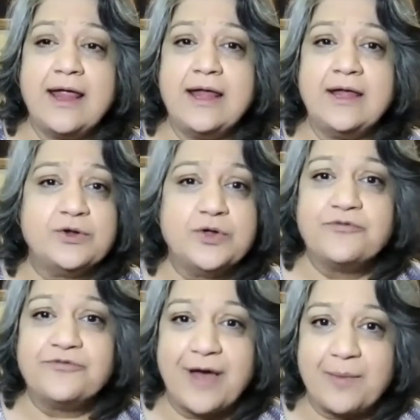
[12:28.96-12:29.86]
into
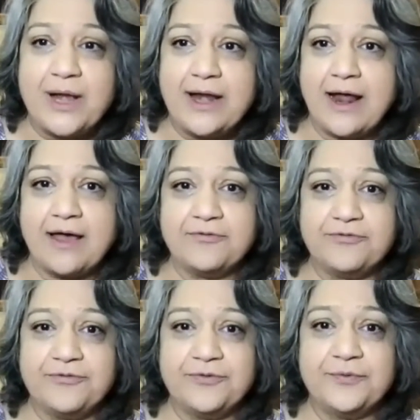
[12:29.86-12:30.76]
your family
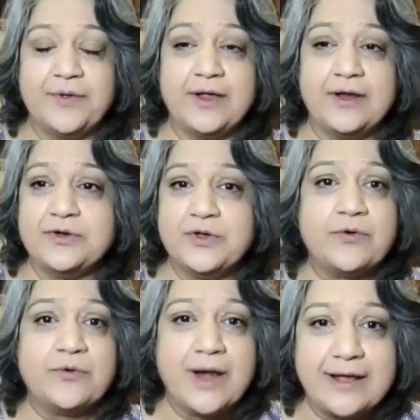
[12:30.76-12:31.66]
life, into
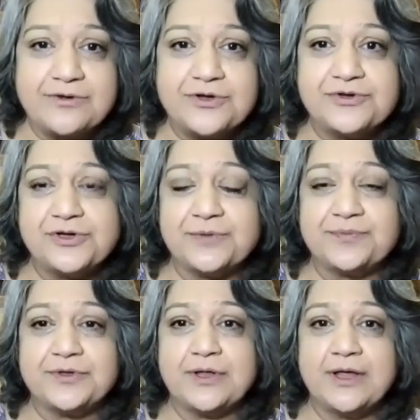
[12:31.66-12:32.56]
your
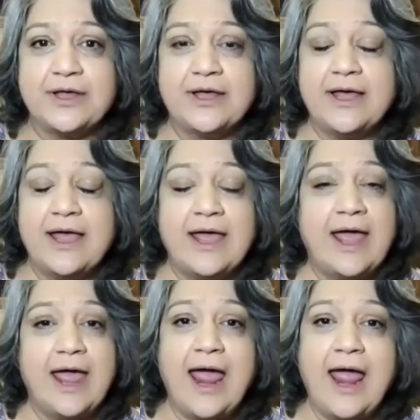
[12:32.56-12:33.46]
relationship.
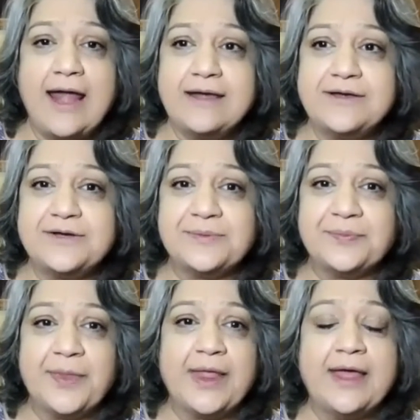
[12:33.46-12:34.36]
And
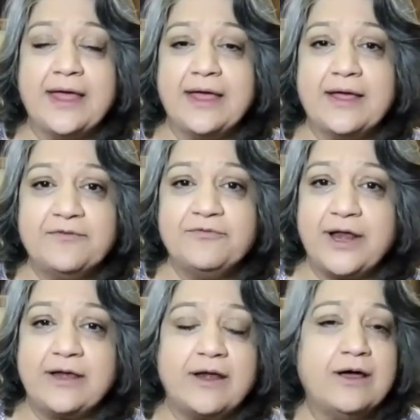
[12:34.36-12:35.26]

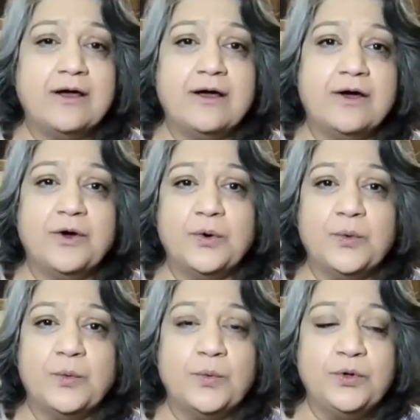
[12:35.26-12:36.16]
when
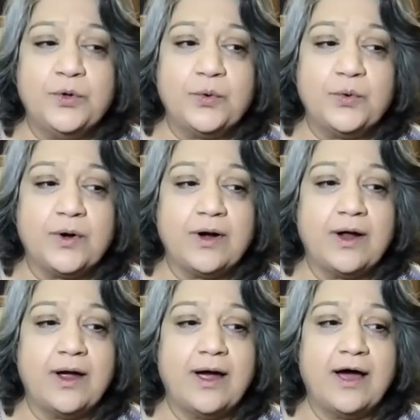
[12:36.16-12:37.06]
you're
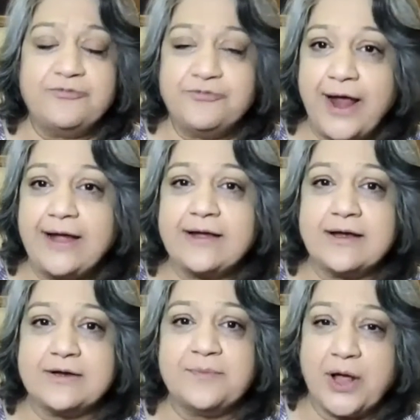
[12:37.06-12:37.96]

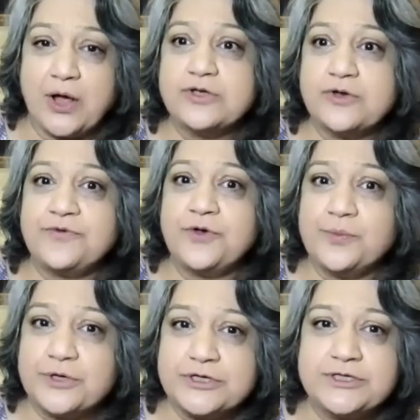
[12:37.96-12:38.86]
affected because of your
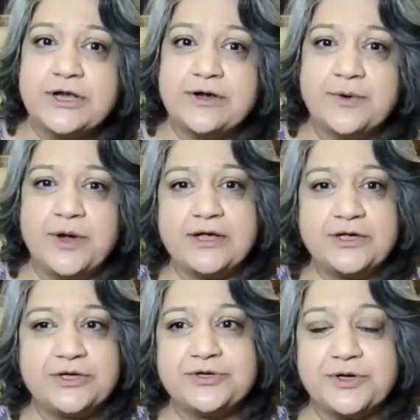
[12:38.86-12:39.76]
personal
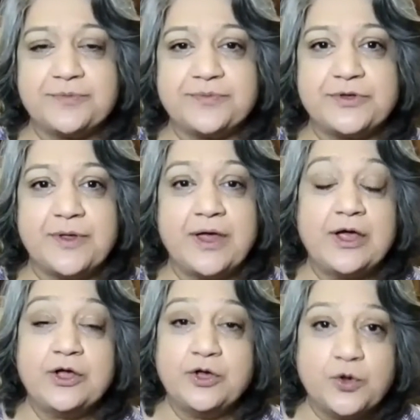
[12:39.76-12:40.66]
relationships,
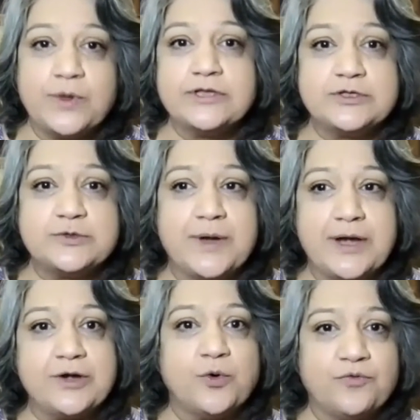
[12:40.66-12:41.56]
you will
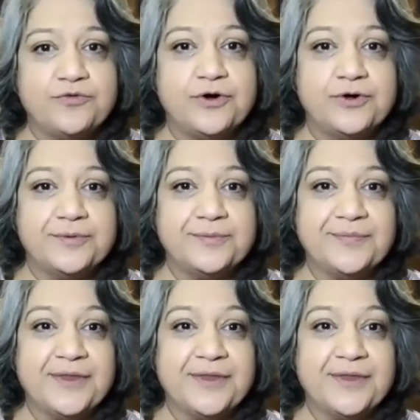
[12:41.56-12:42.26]
spill it over